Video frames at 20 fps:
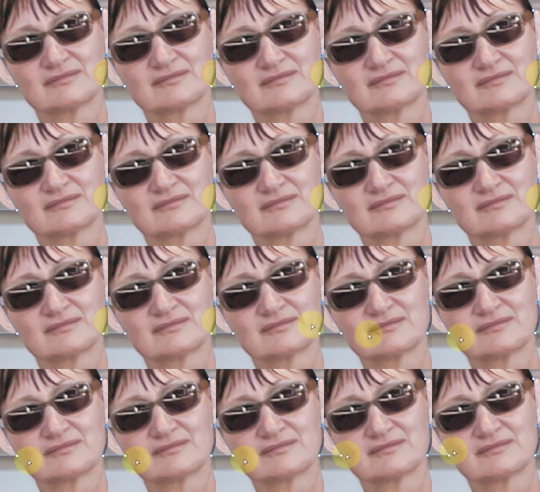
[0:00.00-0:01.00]

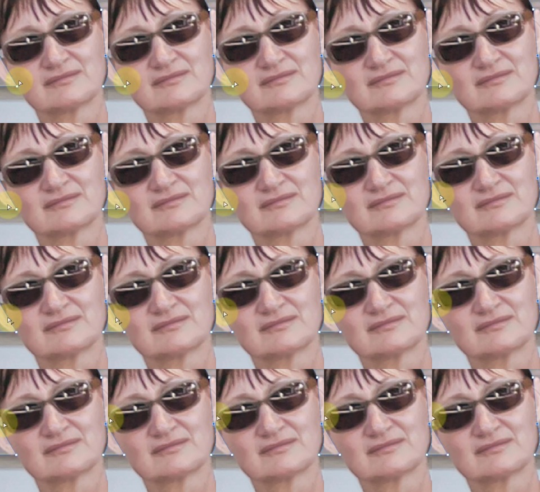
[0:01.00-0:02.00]

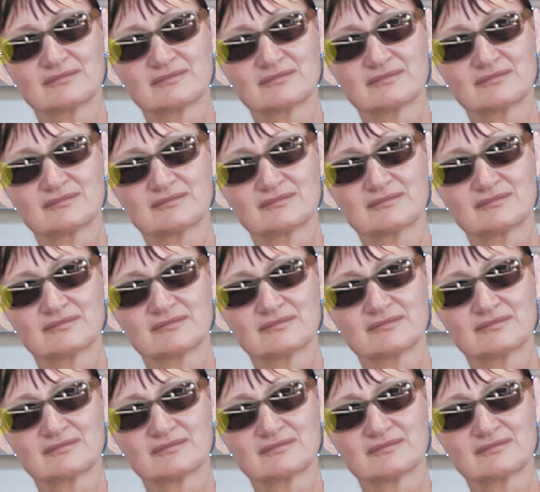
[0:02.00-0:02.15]
Nothing is said.